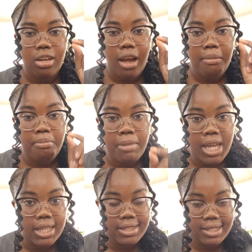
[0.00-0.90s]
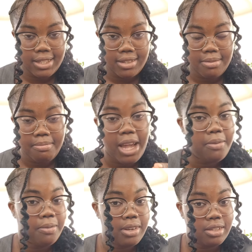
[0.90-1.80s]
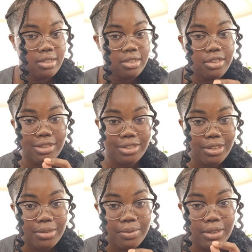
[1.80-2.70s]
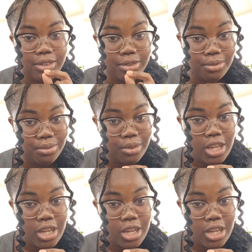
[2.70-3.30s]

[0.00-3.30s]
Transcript: amazed by what the Lord will do.